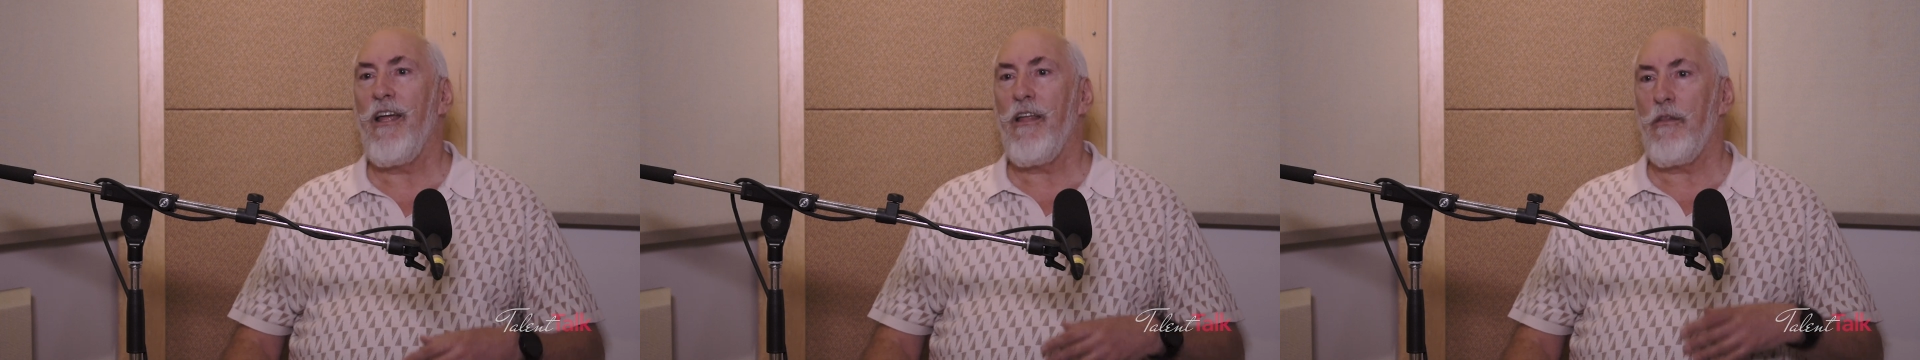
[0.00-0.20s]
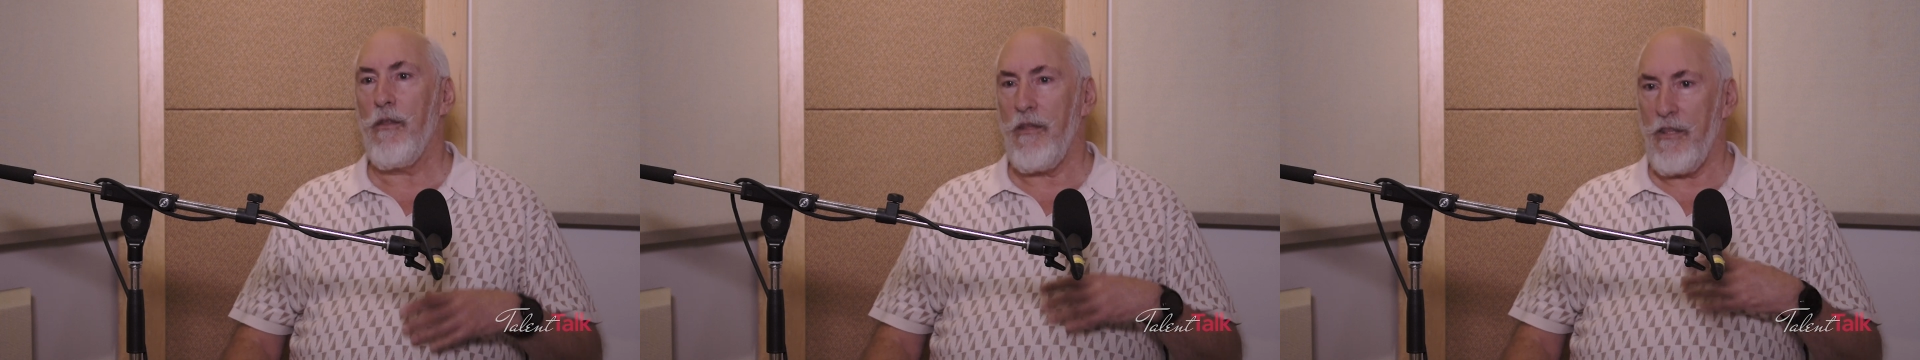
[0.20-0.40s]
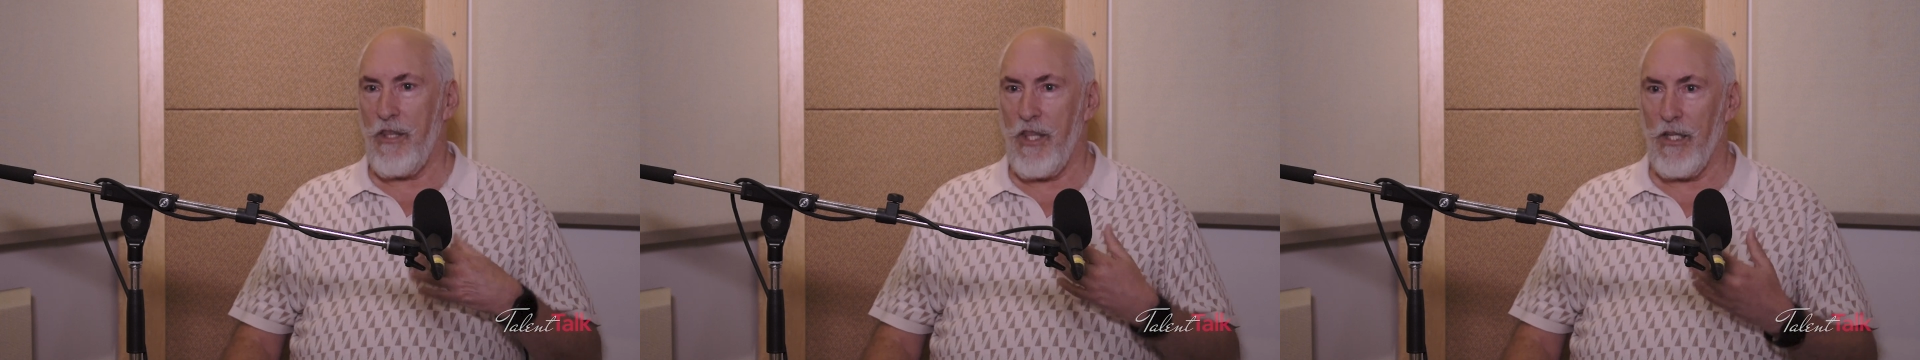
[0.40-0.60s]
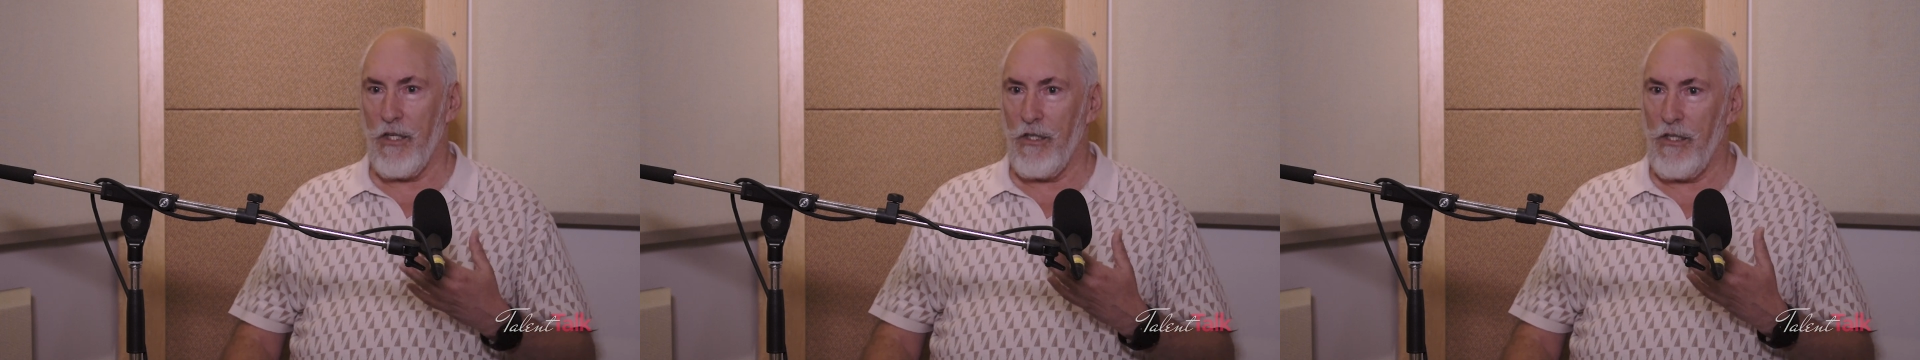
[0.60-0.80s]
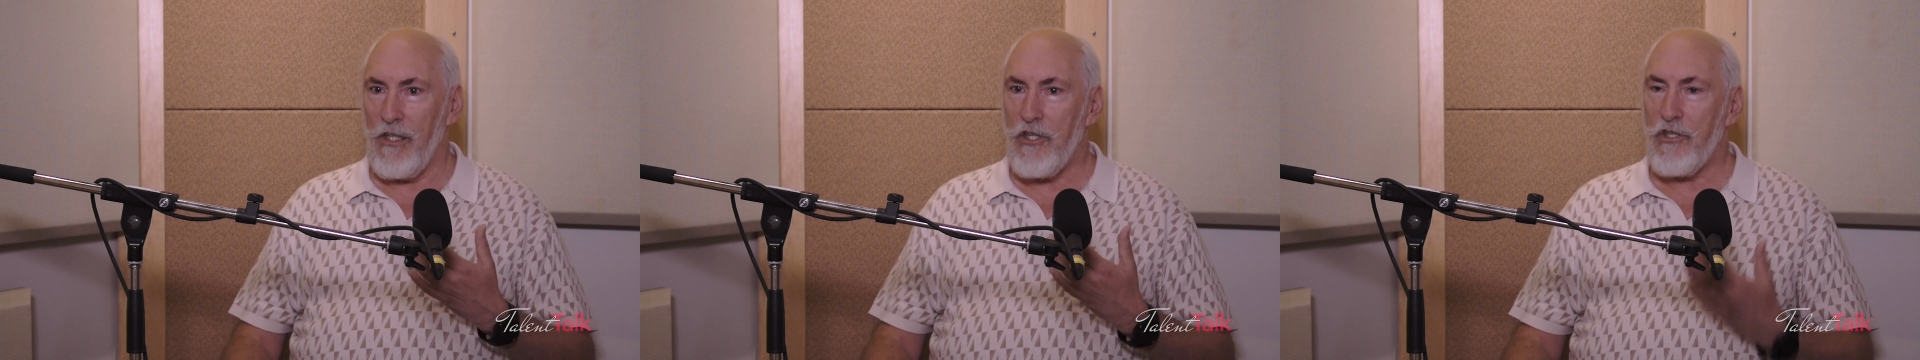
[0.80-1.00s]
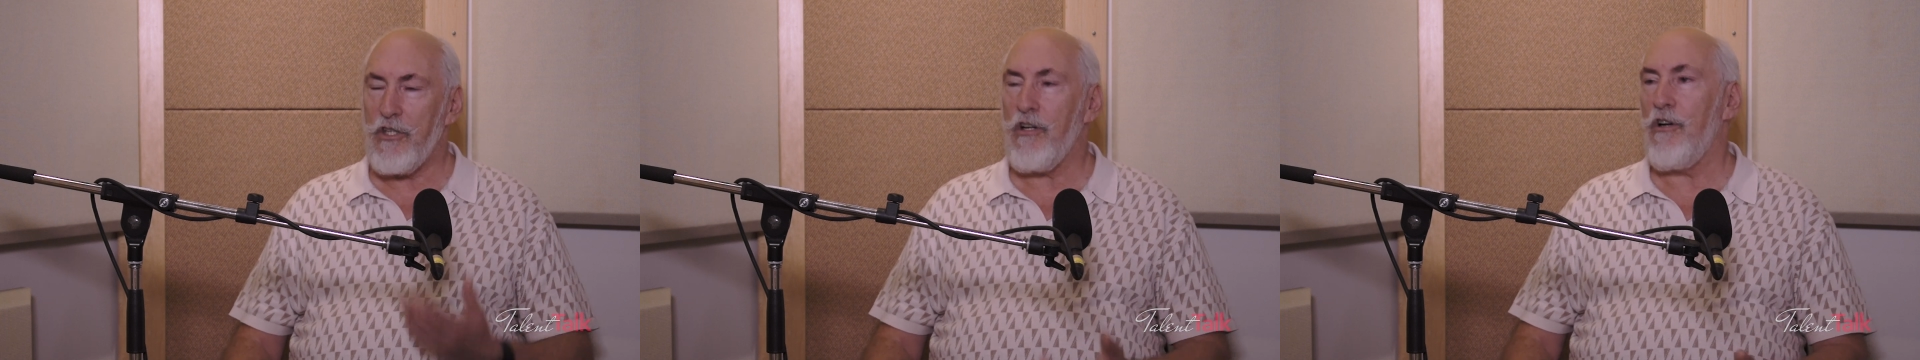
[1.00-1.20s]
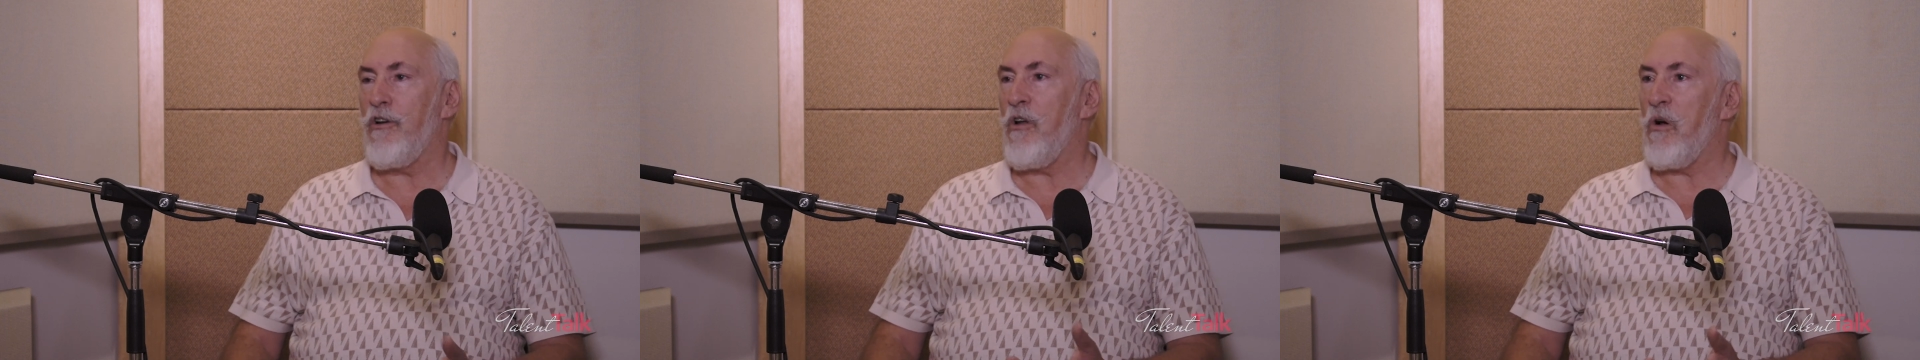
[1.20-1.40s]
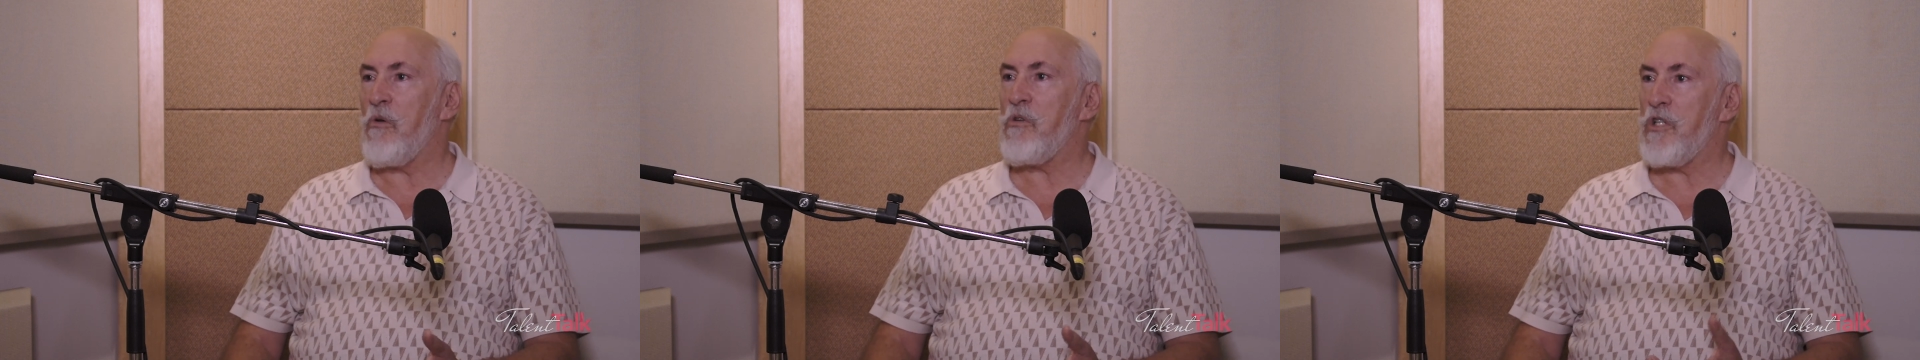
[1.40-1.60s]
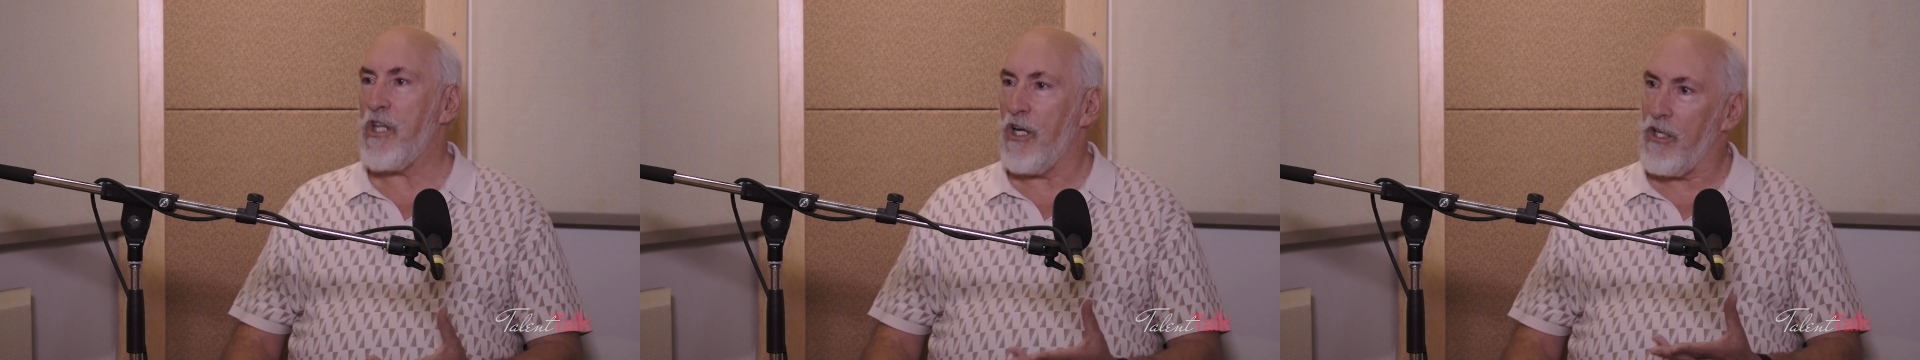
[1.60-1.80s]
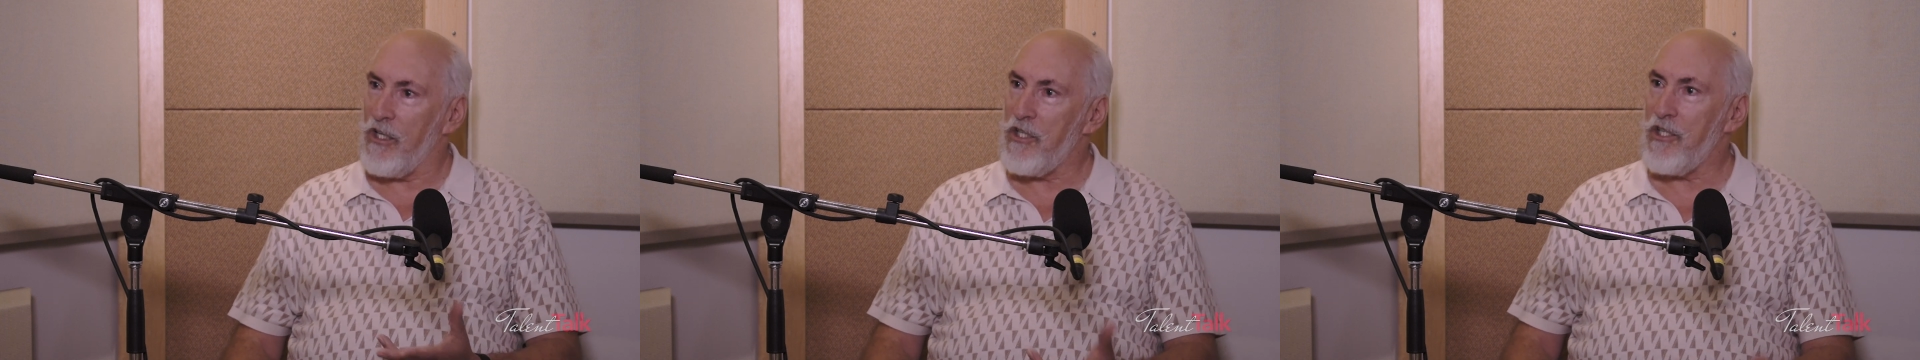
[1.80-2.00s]
The listener knows
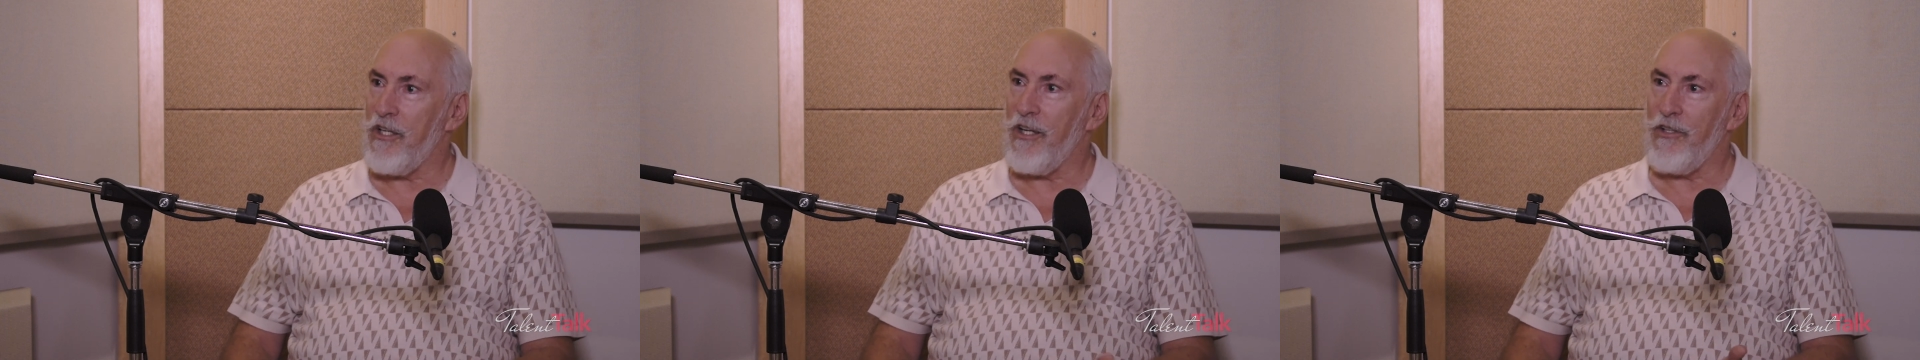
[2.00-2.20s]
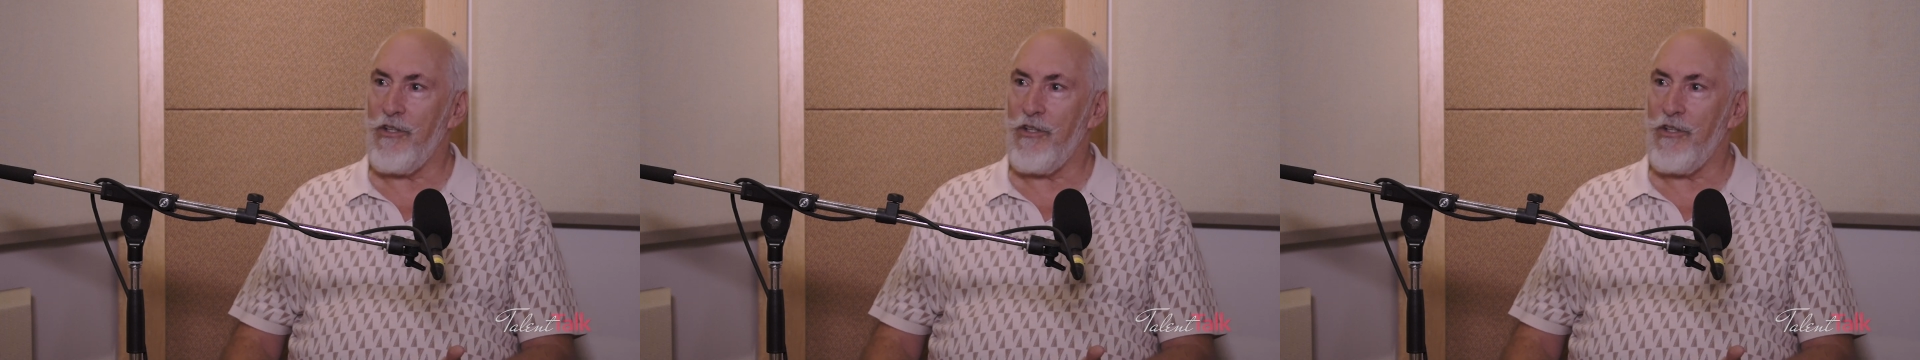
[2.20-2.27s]
they're listening